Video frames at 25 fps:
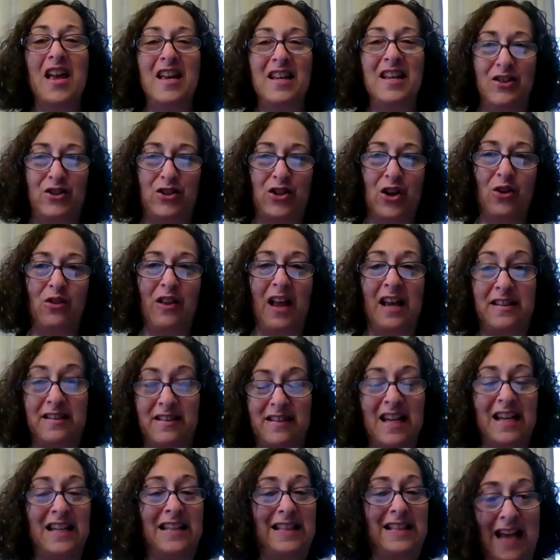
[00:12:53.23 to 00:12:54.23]
So let's
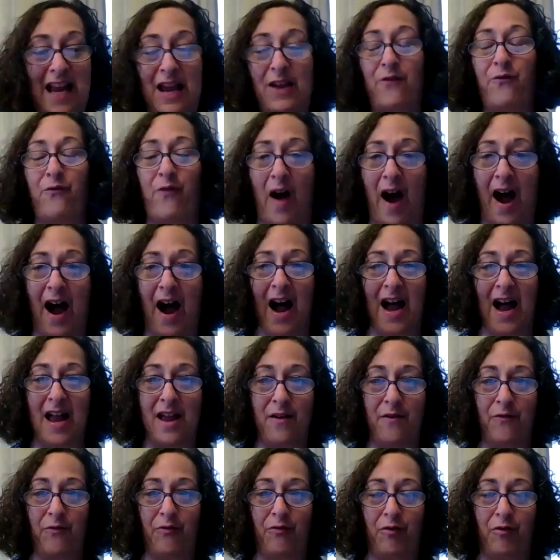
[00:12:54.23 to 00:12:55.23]
say day
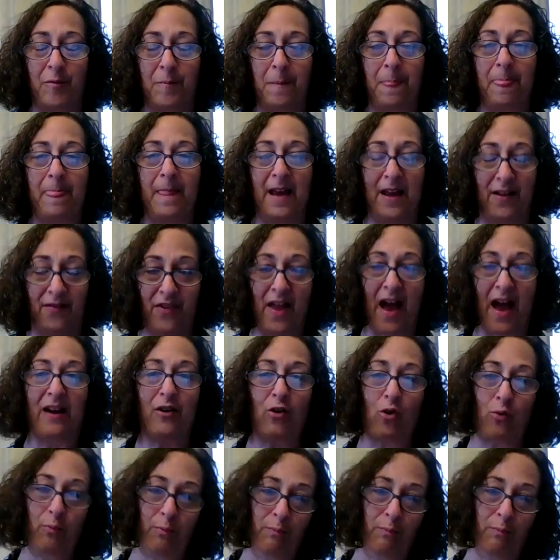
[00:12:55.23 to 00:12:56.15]
five in that